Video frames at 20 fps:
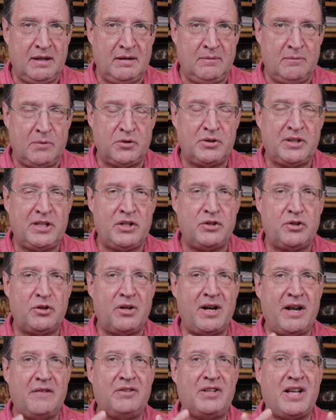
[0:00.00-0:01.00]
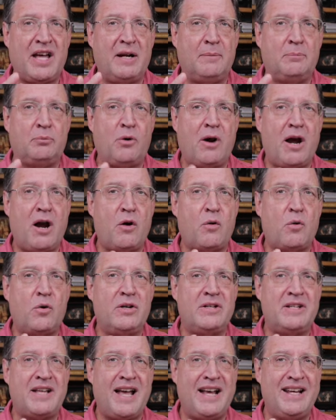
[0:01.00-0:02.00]
most kids are going to have to kind of
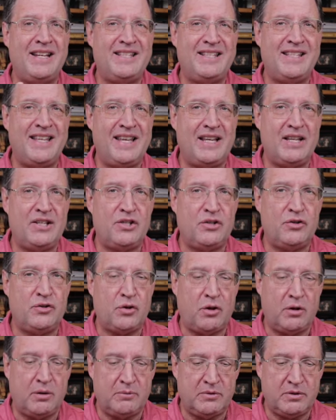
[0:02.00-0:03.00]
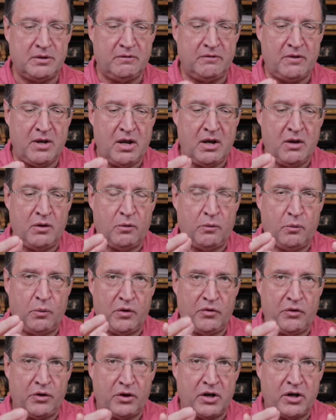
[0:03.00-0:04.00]
prioritize things in terms of
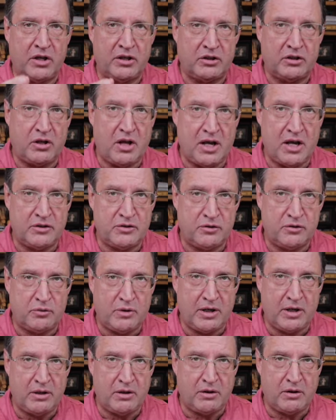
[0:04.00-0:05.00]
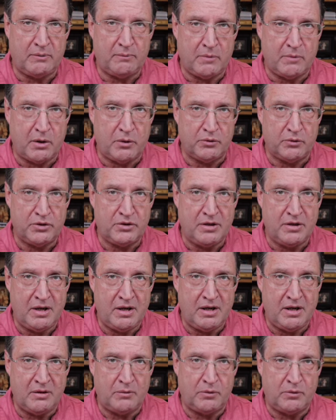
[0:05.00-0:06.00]
what they're going to concentrate on most
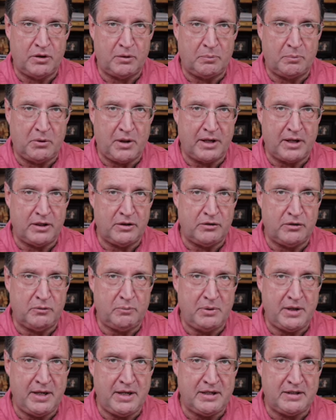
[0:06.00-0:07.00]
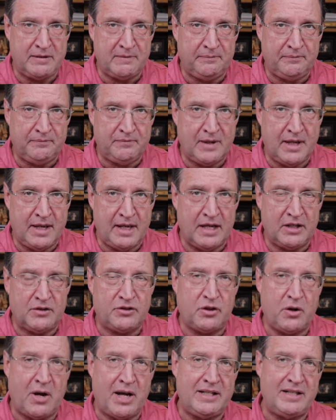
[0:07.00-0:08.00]
when they're playing a new piece. And
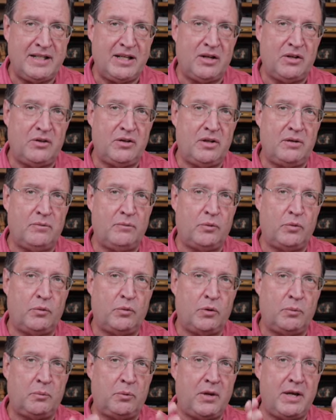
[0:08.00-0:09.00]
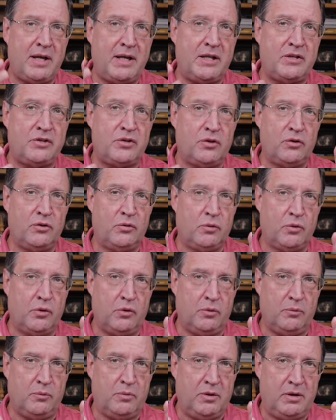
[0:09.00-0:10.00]
so I tell them when we're playing as a
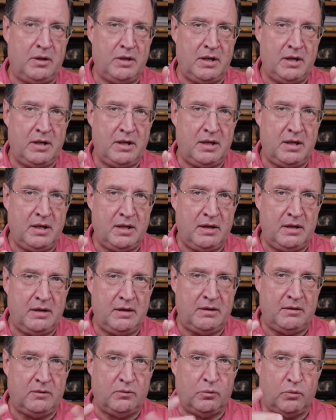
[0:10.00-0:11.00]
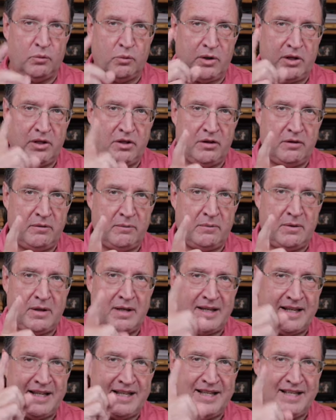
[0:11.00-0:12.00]
group, rhythm
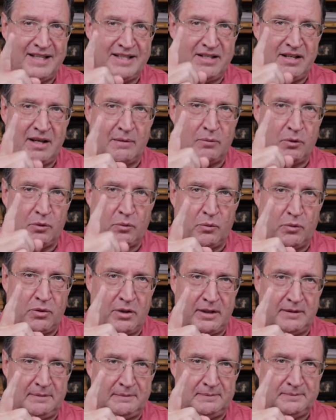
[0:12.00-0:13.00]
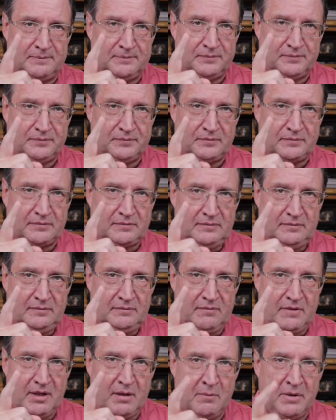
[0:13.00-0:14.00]
is number 1.
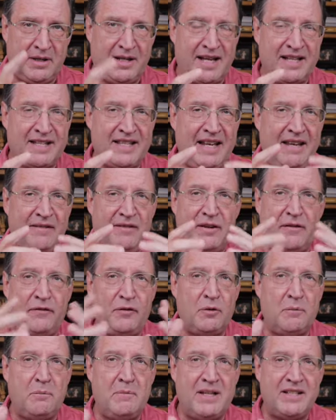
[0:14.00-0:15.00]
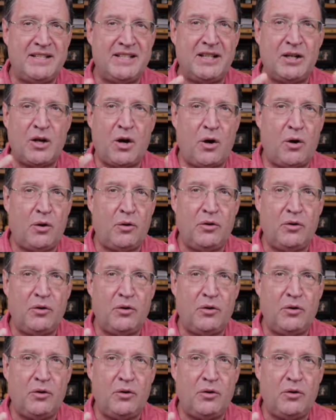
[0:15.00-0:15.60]
Because even if you're missing all